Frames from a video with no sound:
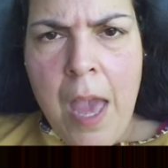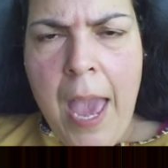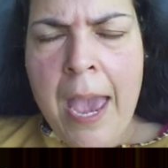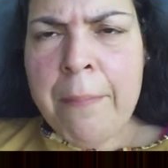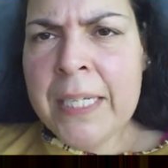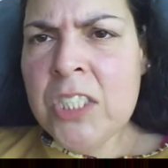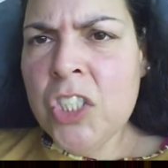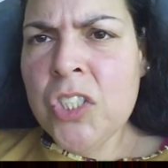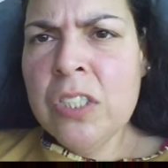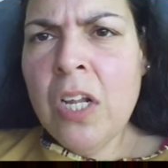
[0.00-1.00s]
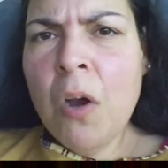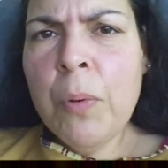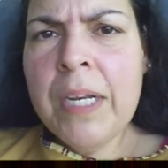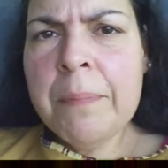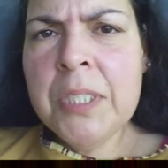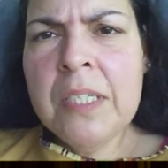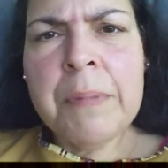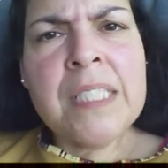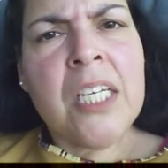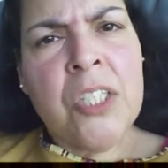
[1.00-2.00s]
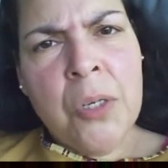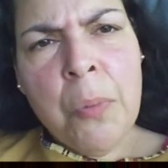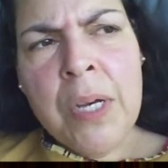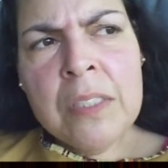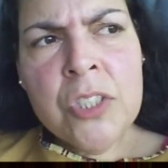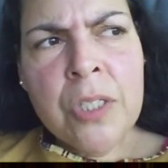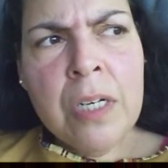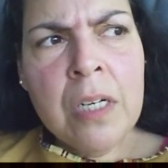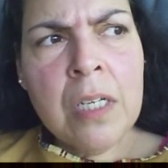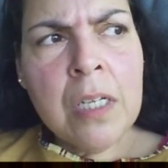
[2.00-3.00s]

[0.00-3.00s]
And my sister-in-law went up to him and said, "You know what, sir?"